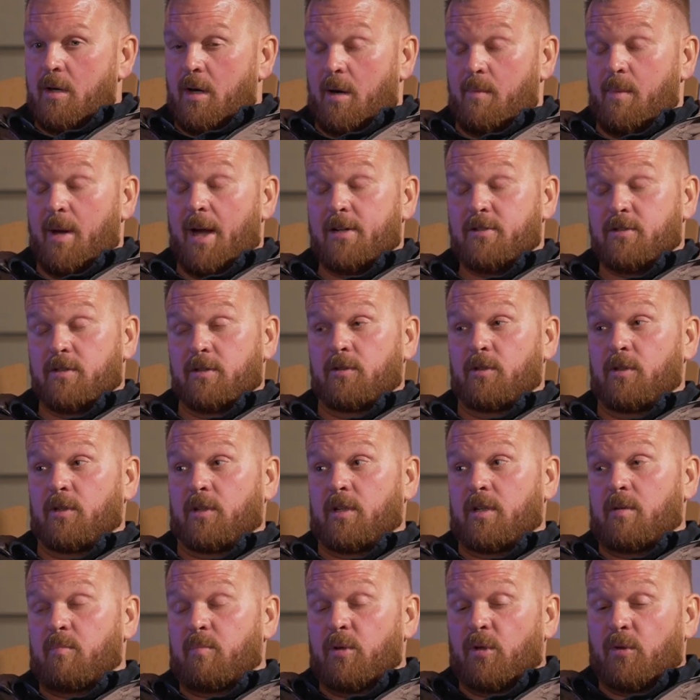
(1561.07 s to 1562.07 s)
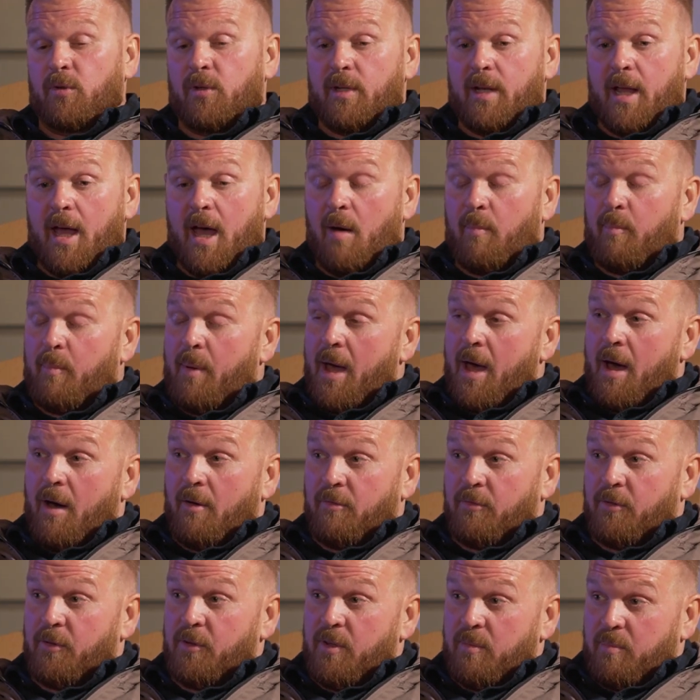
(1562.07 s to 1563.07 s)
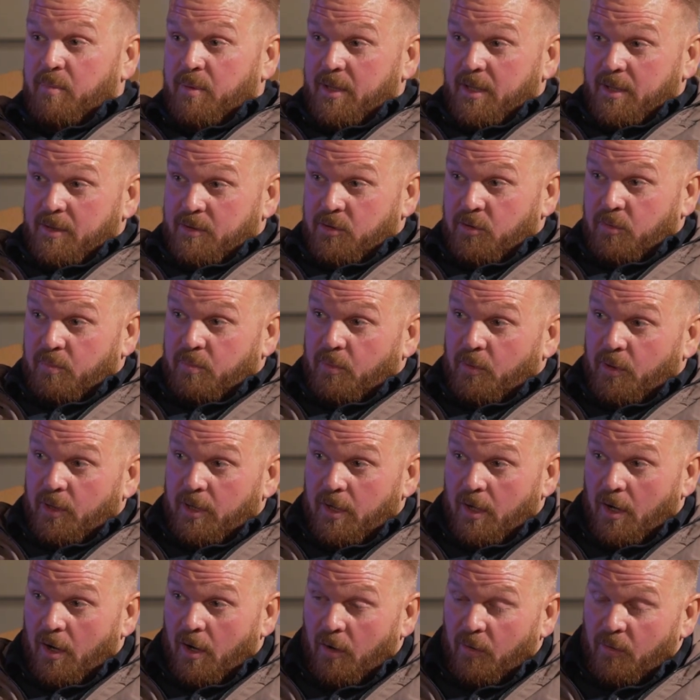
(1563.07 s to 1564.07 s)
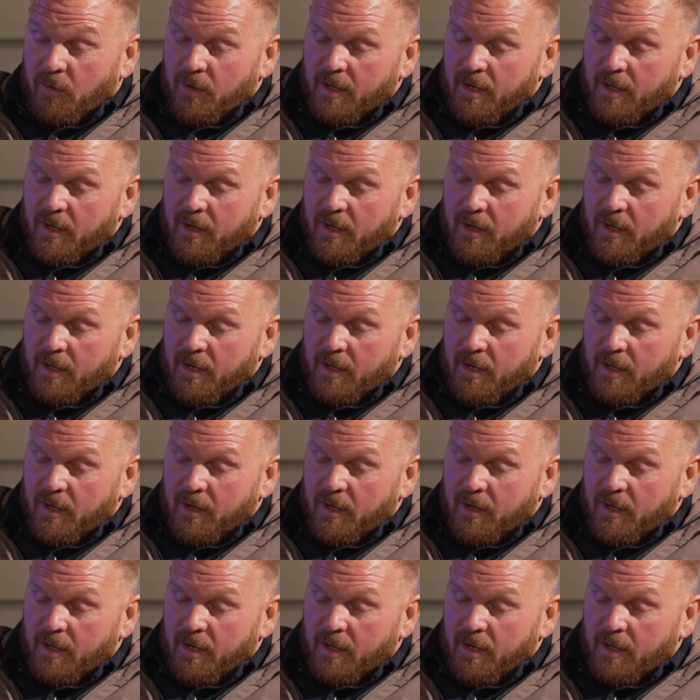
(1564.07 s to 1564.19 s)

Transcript: I'm actually looking to build an app out for the Pit 2.0.